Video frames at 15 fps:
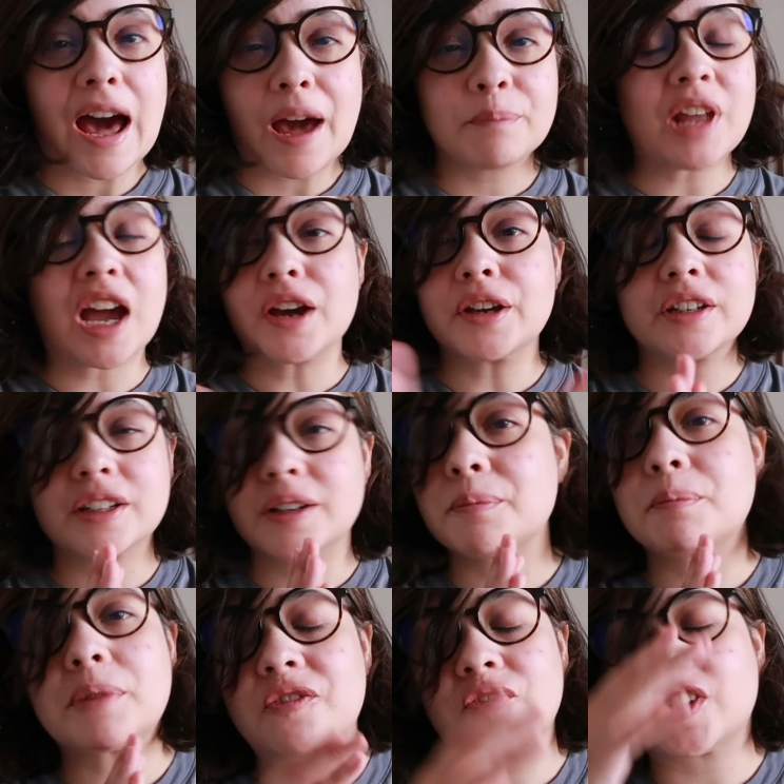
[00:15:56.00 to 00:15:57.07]
I'm not gonna
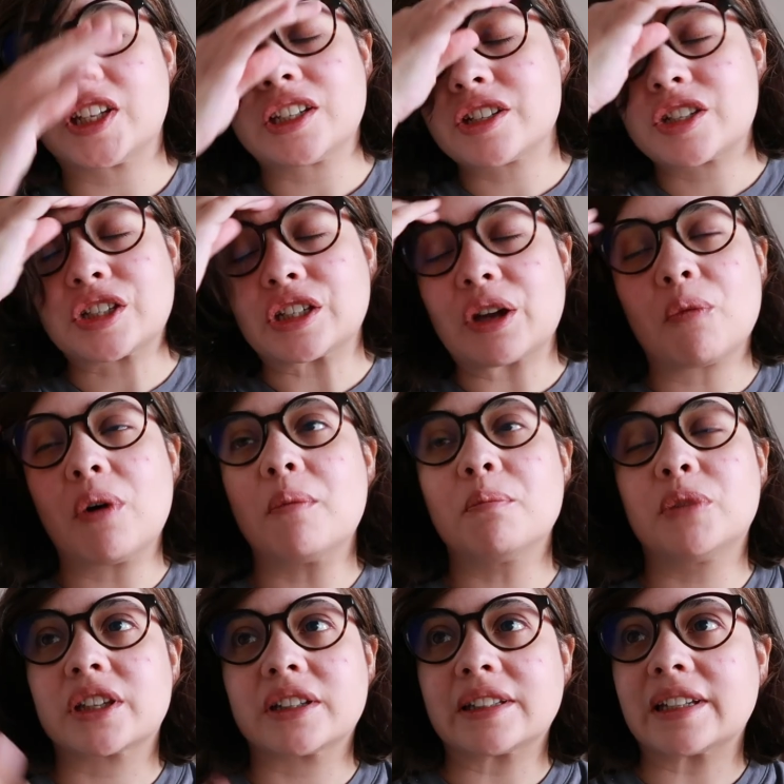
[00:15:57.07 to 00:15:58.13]
be finishing one
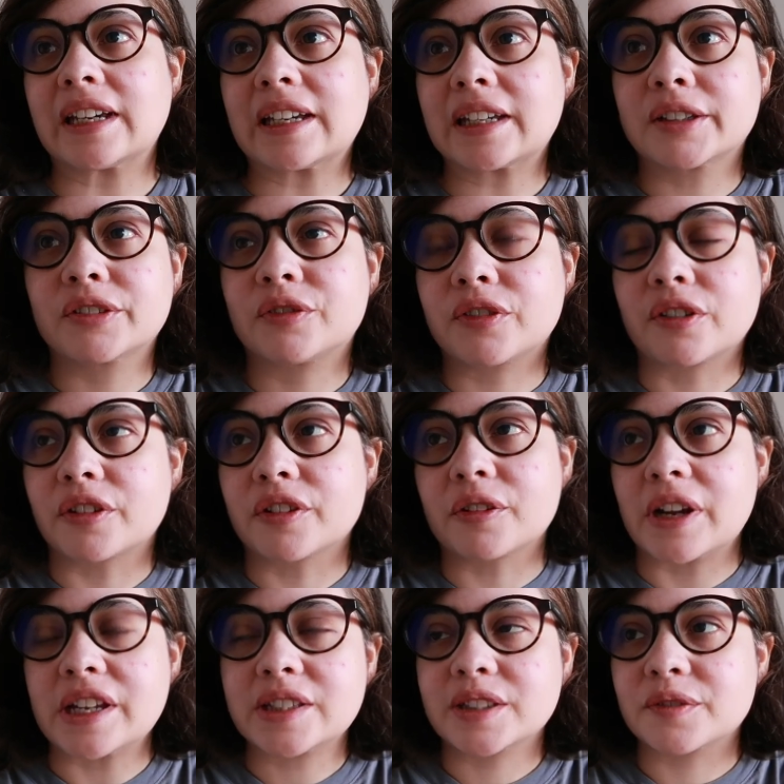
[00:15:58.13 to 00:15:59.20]
book a day for the
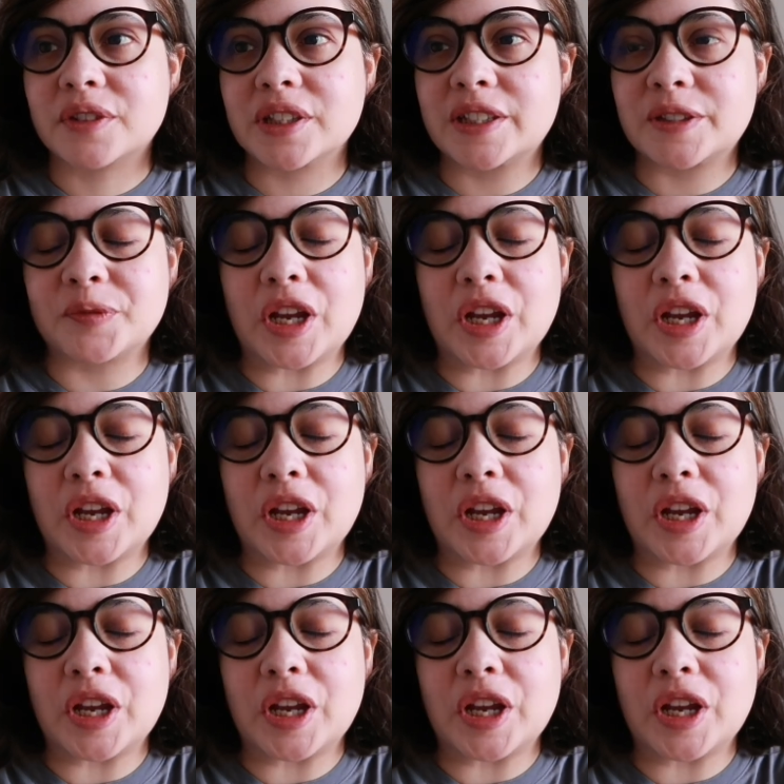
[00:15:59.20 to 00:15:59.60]
rest of this